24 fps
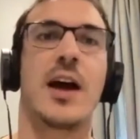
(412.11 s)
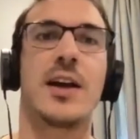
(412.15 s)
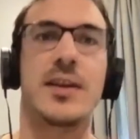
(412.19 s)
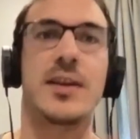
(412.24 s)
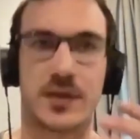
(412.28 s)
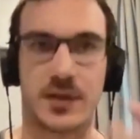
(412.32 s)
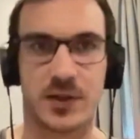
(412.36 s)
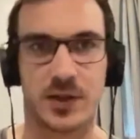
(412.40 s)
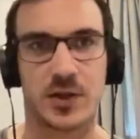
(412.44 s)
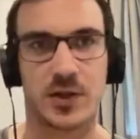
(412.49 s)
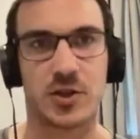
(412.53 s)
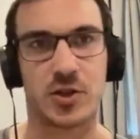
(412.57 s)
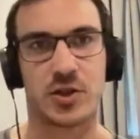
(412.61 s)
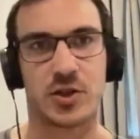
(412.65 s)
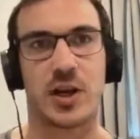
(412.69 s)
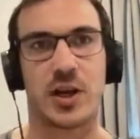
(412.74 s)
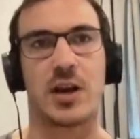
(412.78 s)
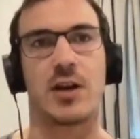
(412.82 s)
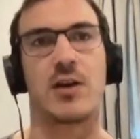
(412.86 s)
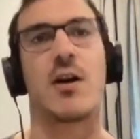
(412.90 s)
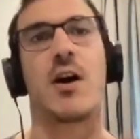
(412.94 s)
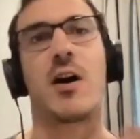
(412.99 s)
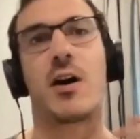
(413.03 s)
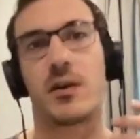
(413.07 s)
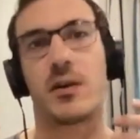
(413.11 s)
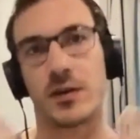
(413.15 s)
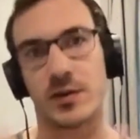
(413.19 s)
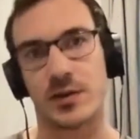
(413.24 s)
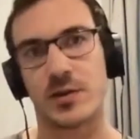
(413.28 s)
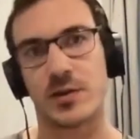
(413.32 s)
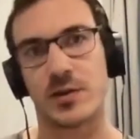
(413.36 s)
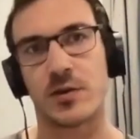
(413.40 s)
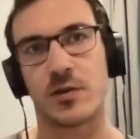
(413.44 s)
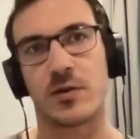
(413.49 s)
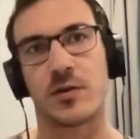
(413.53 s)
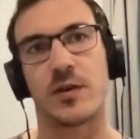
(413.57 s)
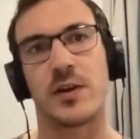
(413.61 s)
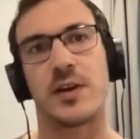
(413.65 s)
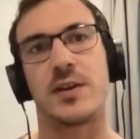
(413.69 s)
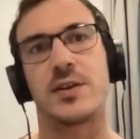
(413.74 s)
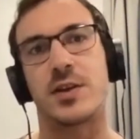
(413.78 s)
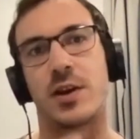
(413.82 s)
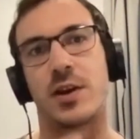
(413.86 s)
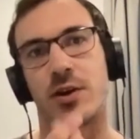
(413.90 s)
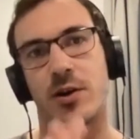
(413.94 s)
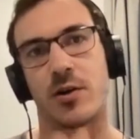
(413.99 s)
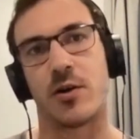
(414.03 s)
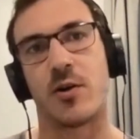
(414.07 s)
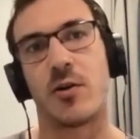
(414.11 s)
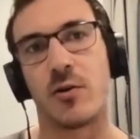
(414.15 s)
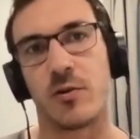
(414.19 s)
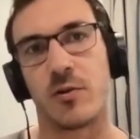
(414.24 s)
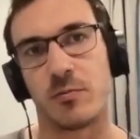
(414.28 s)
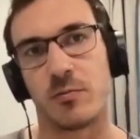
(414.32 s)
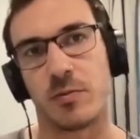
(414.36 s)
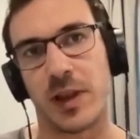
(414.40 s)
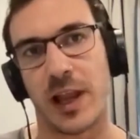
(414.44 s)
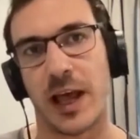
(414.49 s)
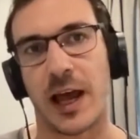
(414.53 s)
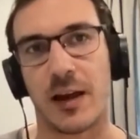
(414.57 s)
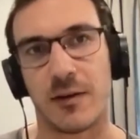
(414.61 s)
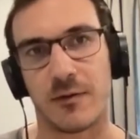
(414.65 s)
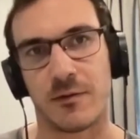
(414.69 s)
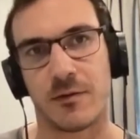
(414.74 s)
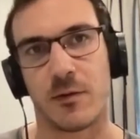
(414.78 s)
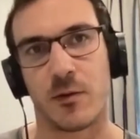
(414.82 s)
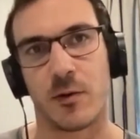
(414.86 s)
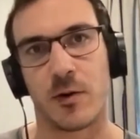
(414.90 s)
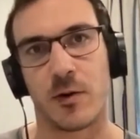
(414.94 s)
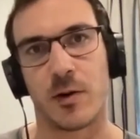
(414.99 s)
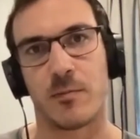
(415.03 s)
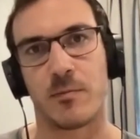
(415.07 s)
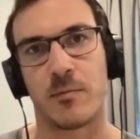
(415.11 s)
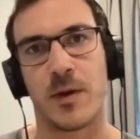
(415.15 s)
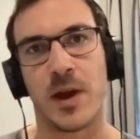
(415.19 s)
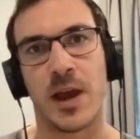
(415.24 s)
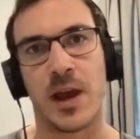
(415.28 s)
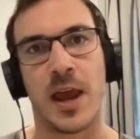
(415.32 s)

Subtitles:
us to share our stories on our own platform.